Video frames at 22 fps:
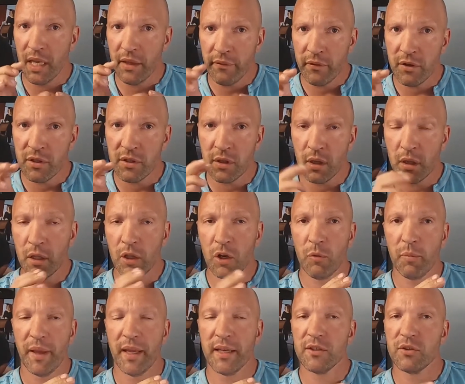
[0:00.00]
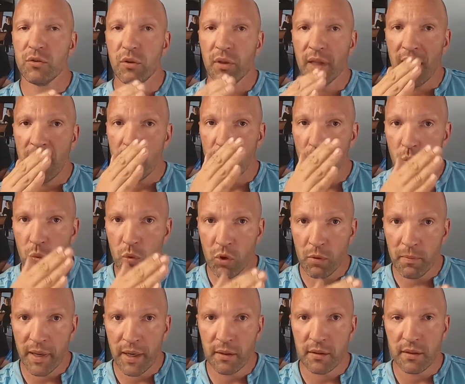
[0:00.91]
even just a little bit, to allow the
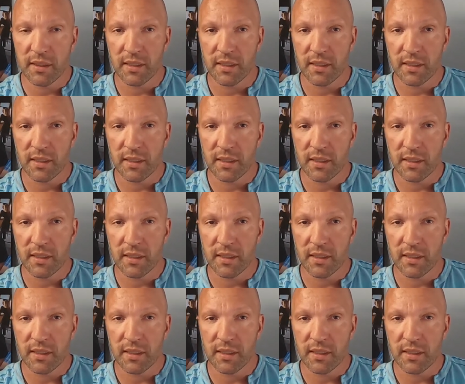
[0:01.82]
warm air